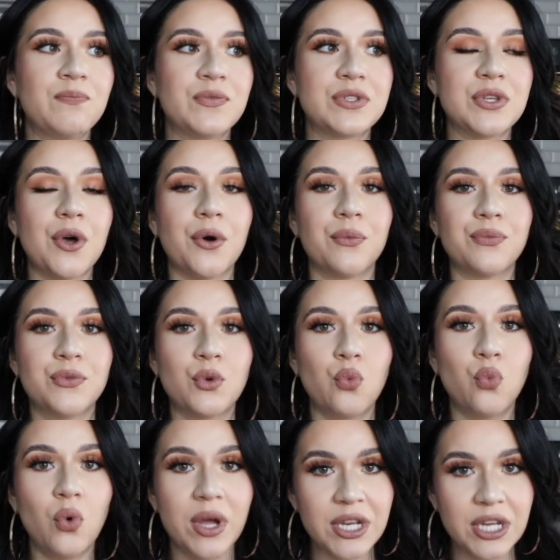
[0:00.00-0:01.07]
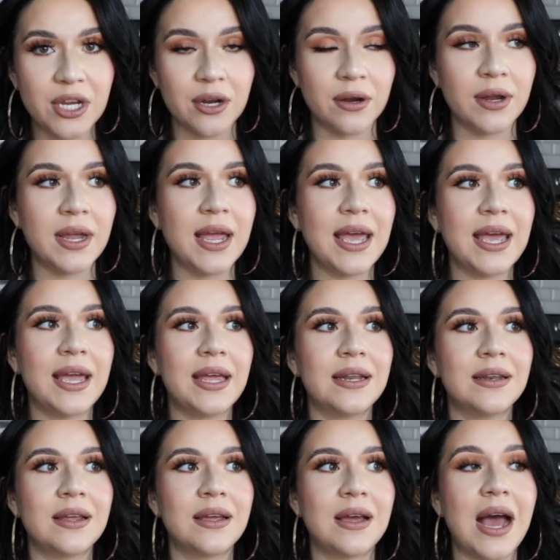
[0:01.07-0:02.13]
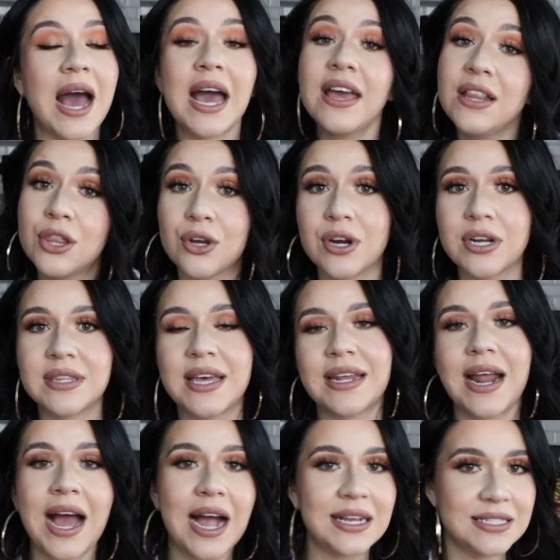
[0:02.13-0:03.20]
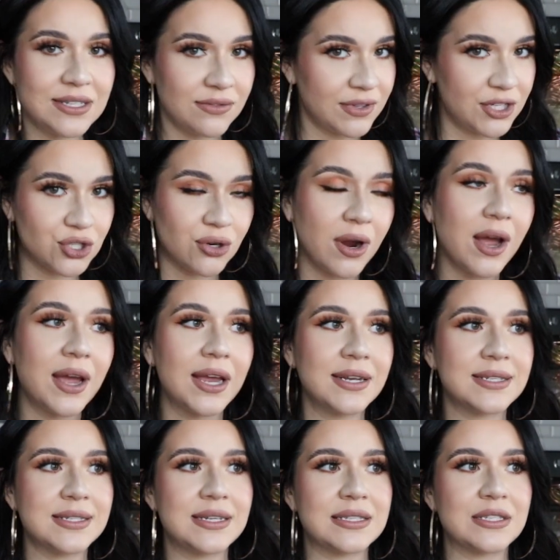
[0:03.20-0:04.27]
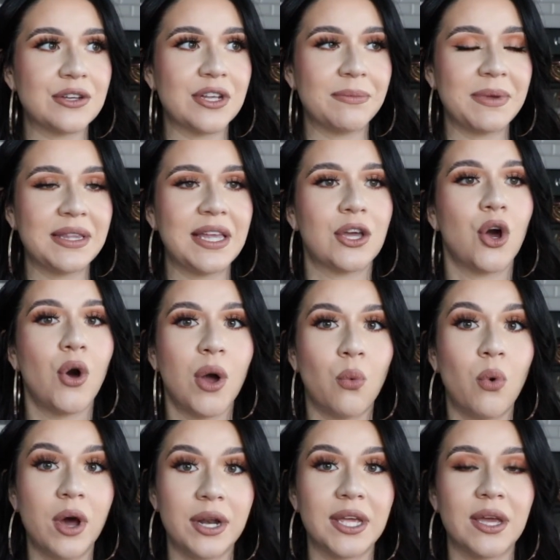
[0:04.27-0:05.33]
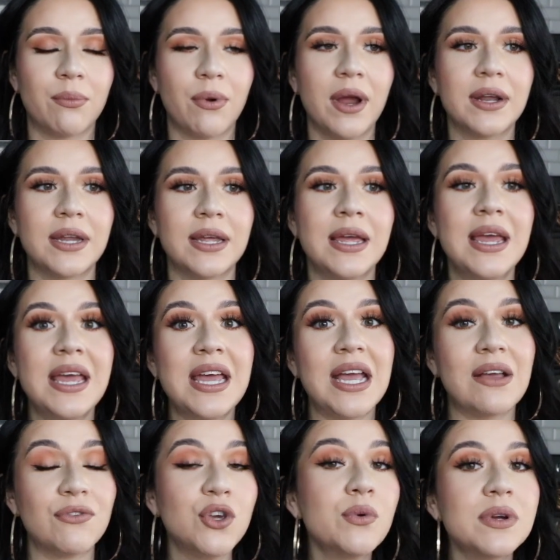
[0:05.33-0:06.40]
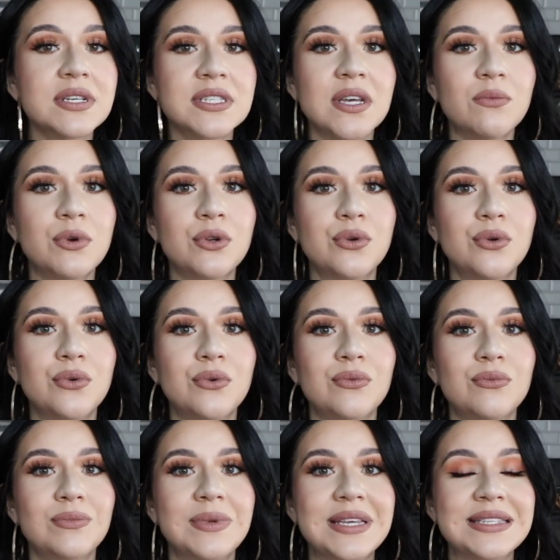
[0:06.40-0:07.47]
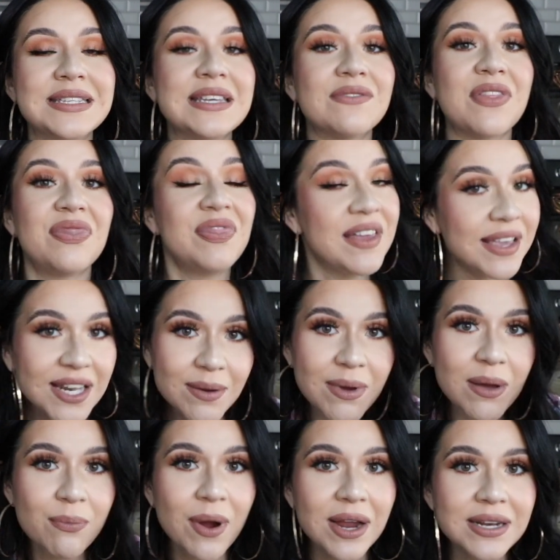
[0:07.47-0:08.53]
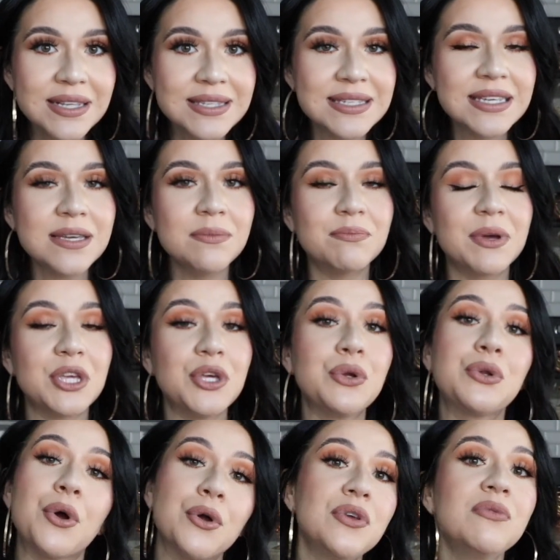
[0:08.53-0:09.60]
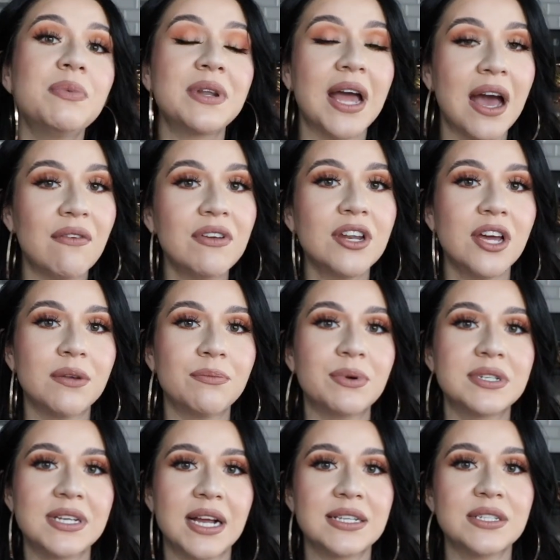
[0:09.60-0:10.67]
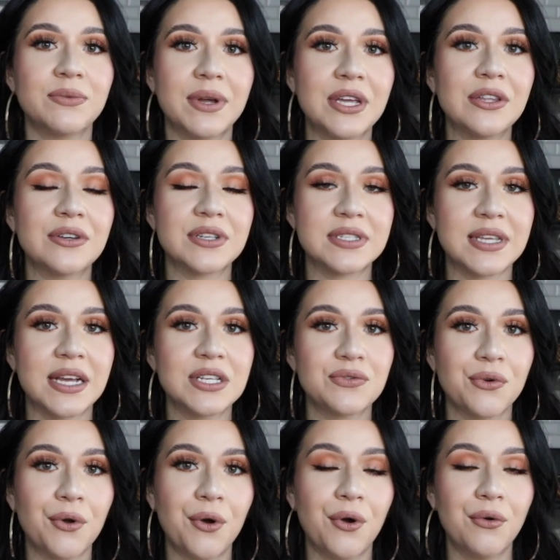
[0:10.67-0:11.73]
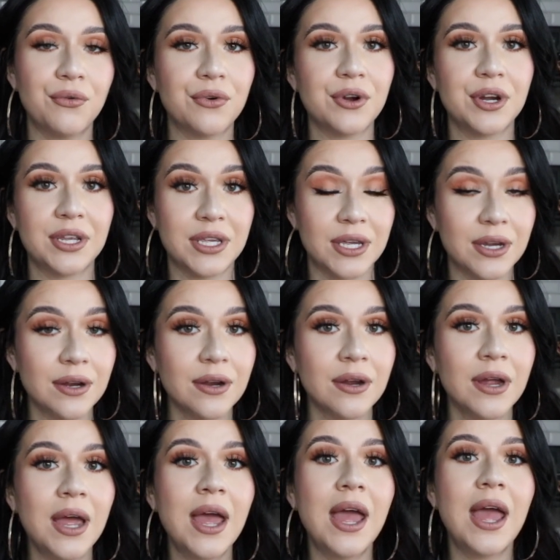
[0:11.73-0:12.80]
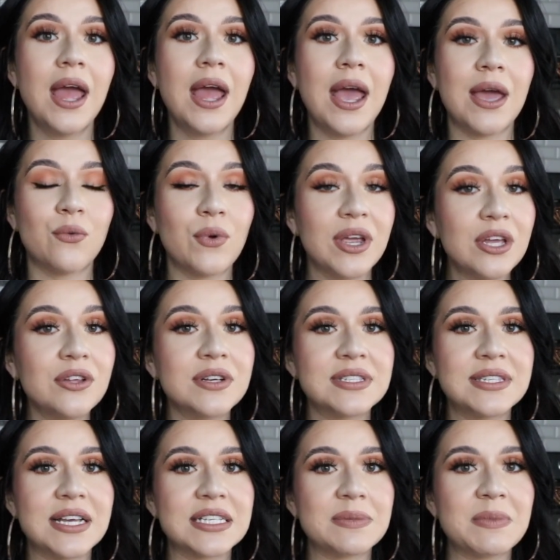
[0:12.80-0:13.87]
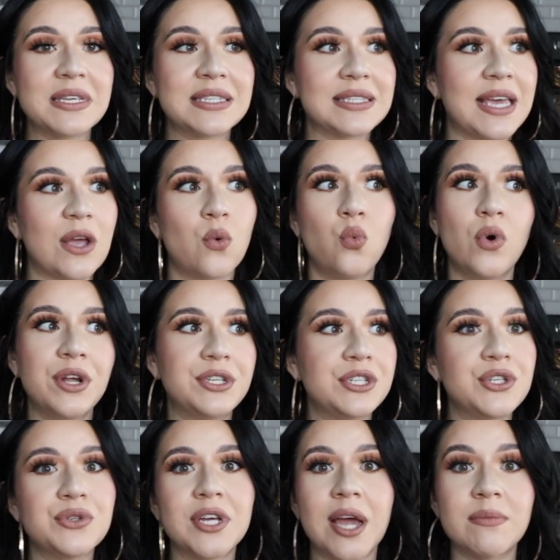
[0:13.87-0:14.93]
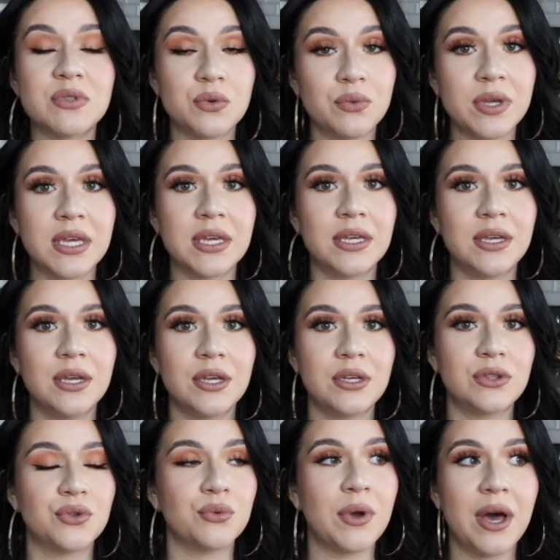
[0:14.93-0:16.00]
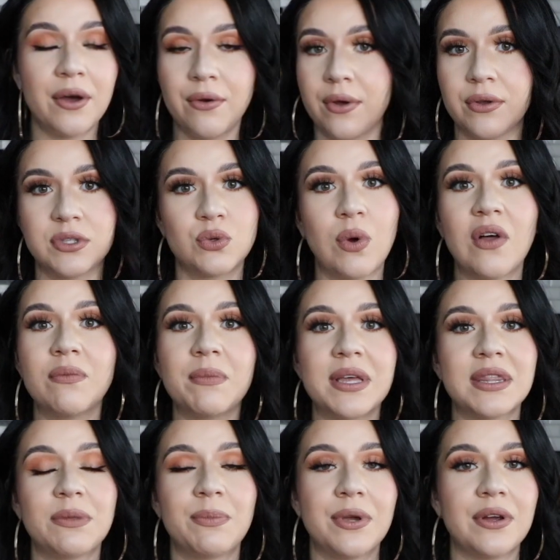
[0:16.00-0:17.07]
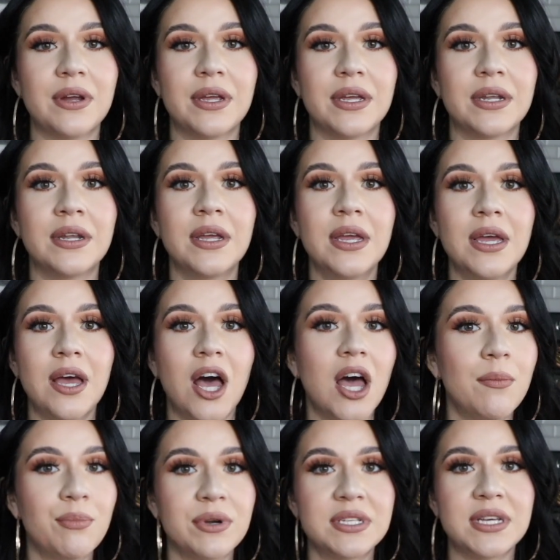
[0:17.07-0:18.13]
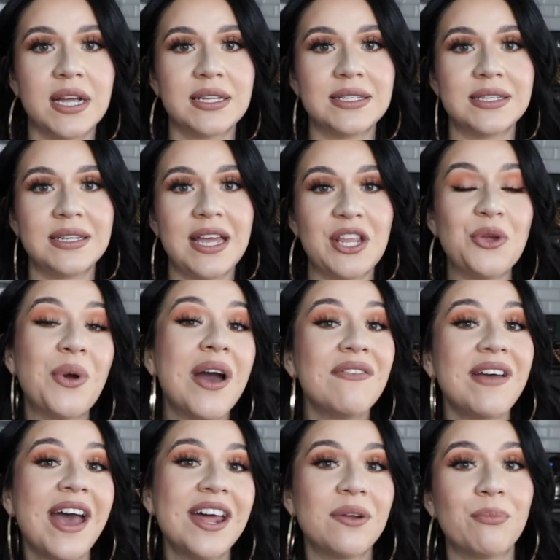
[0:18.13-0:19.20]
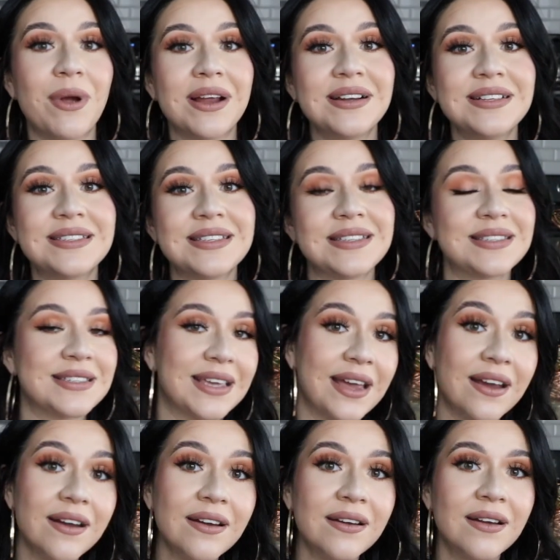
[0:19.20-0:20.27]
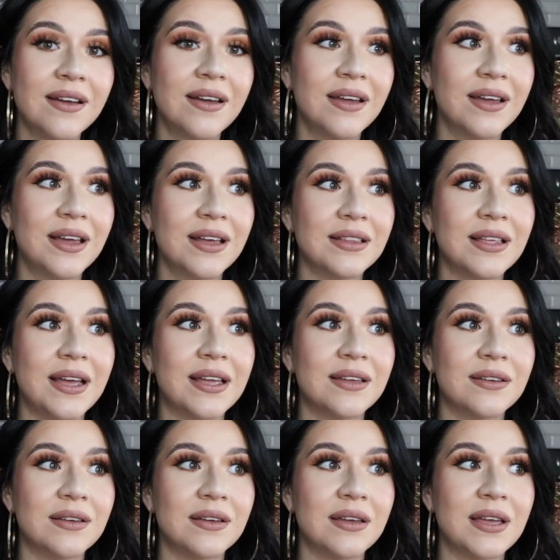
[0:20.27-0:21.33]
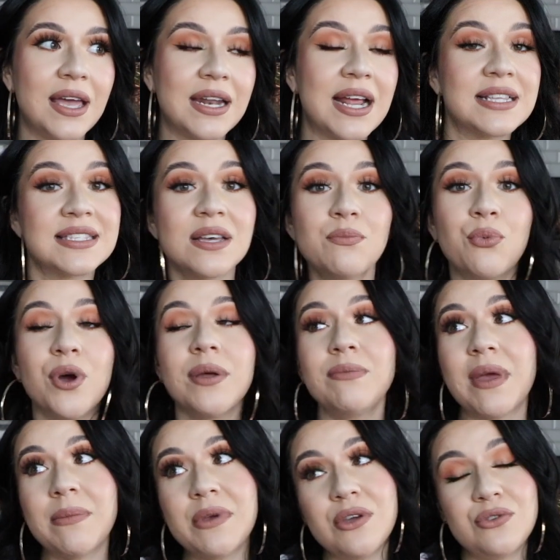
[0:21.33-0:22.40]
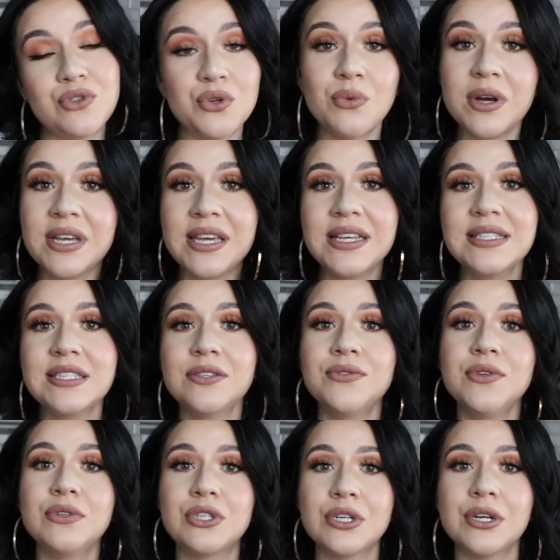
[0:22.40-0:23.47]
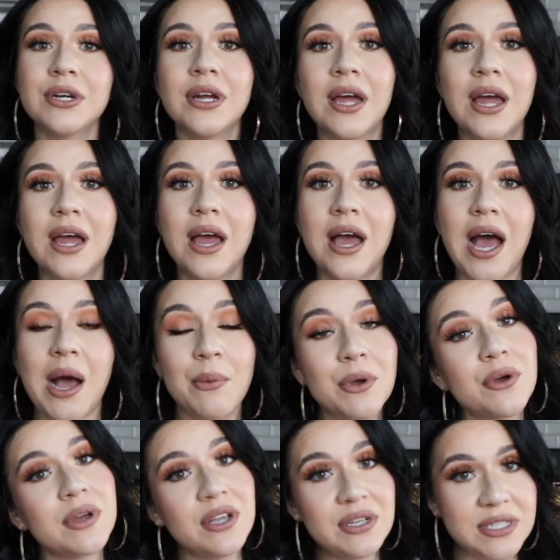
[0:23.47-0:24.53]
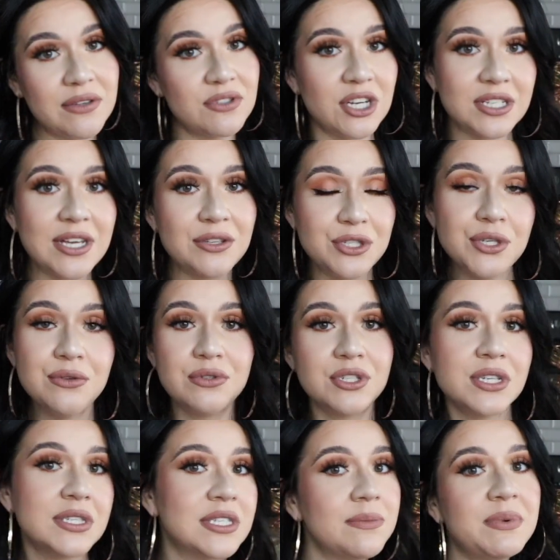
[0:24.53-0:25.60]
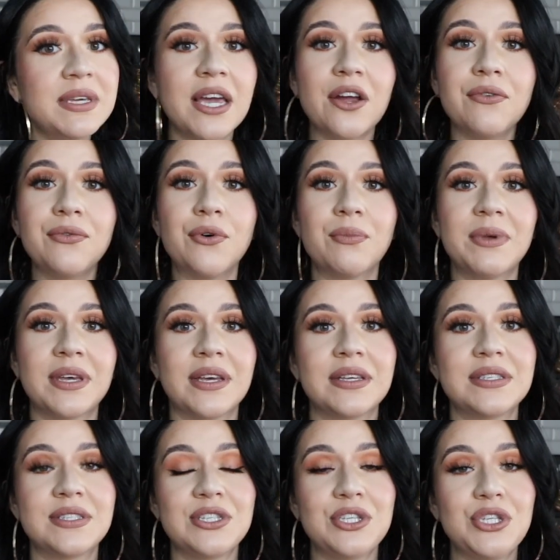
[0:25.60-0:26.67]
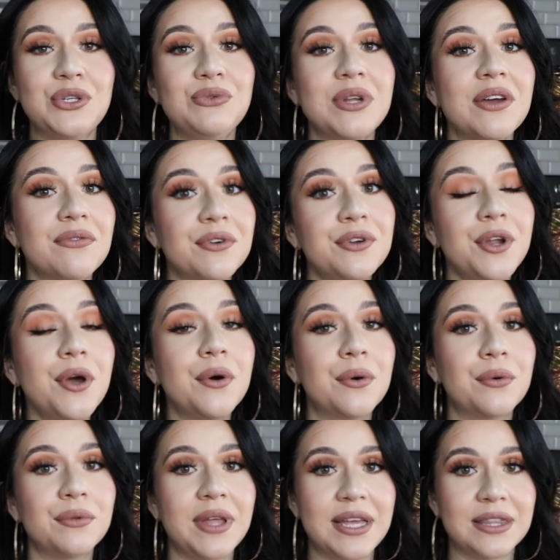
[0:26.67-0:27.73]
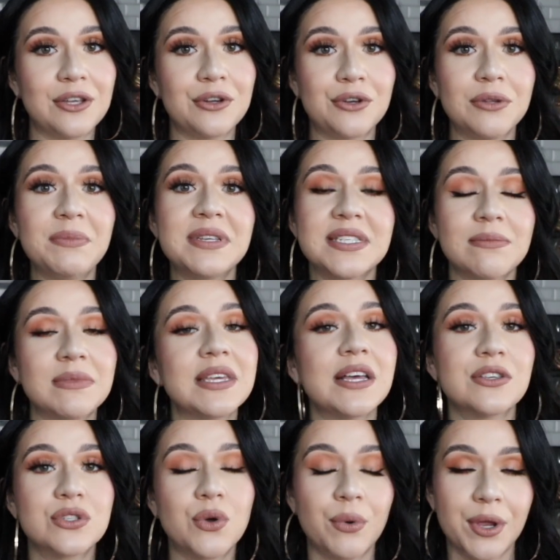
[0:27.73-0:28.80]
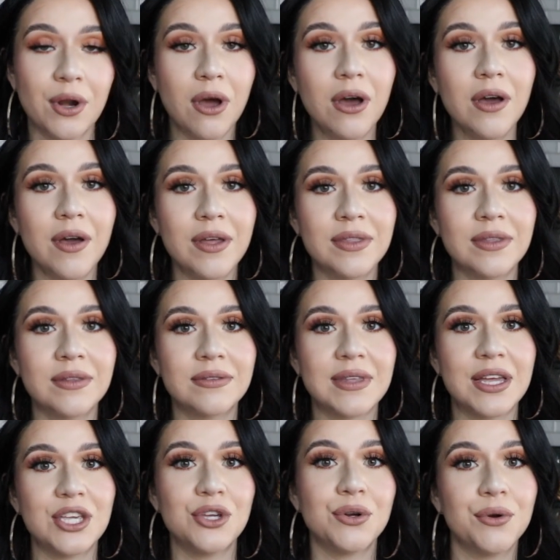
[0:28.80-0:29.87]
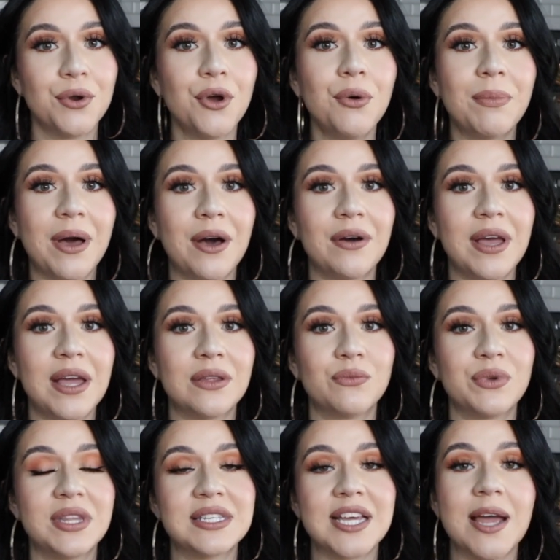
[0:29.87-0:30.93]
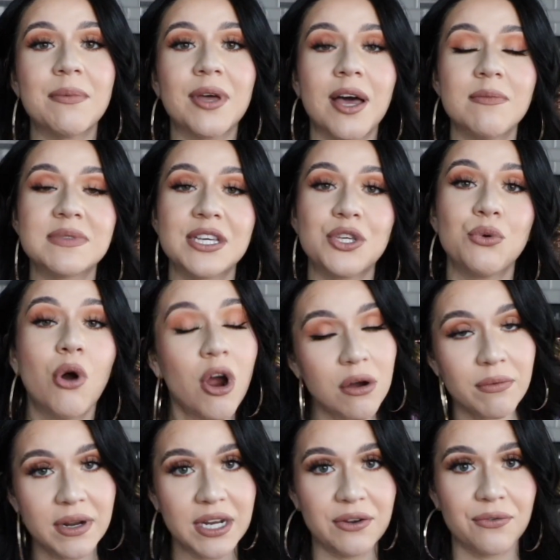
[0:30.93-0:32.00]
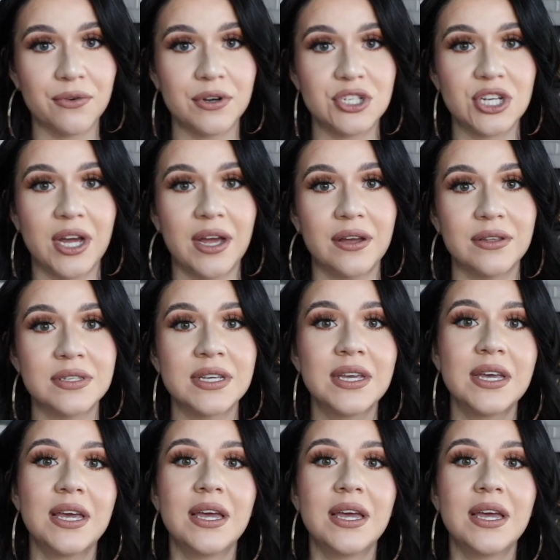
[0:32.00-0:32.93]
So 1 year. And I learned that actively trying doesn't necessarily mean like, oh, I want to get pregnant. If you are someone who isn't even thinking about pregnancy, but you know you've been having unprotected regular sex for over a year, and regular sex means like 1 to 2 times a week throughout a 12-month period, unprotected, and you haven't had a pregnancy scare, like, and at some point maybe you do want kids in the future, I would go get yourself checked out too, just to be careful, because you never know. Like, there could be something else going on that you don't know about. And when the time comes that you are ready for a child,